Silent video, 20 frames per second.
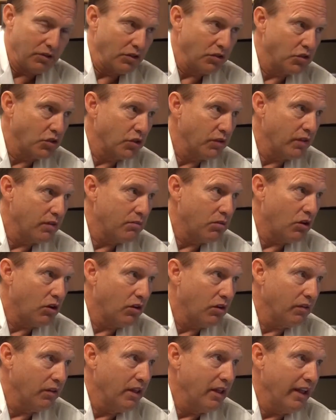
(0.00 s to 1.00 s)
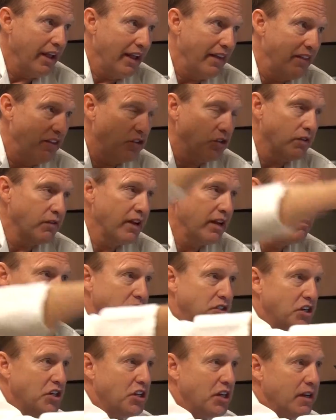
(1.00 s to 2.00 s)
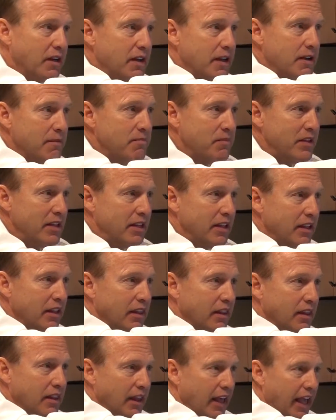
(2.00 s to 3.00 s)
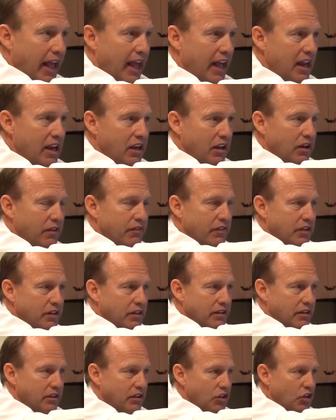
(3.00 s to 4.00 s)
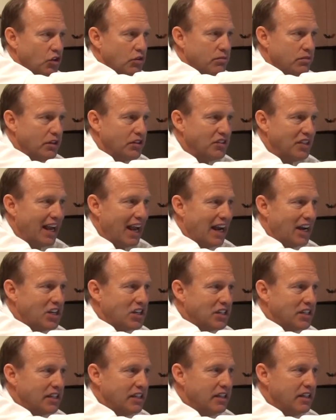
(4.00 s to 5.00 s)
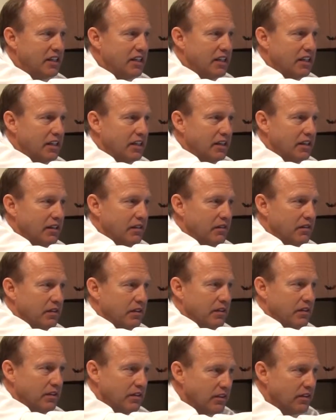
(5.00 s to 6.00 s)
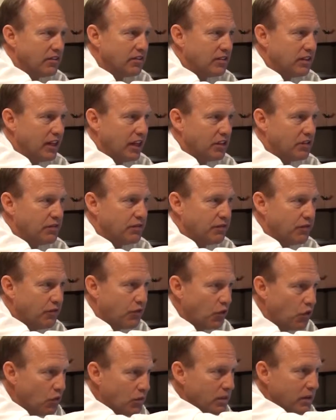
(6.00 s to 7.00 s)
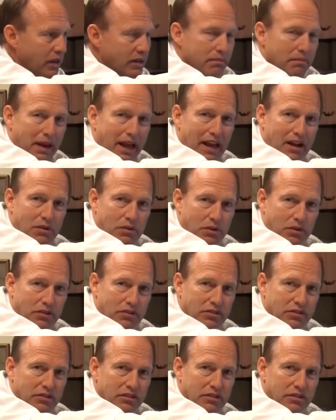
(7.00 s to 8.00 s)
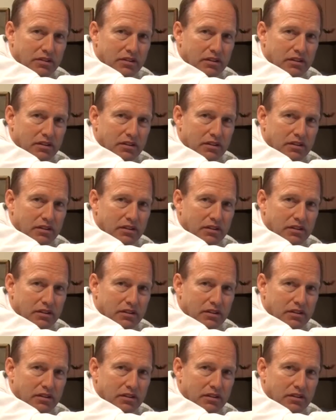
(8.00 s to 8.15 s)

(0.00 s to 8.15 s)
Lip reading: serve the ball in this overhead position, the head of the humerus actually slides forward and backwards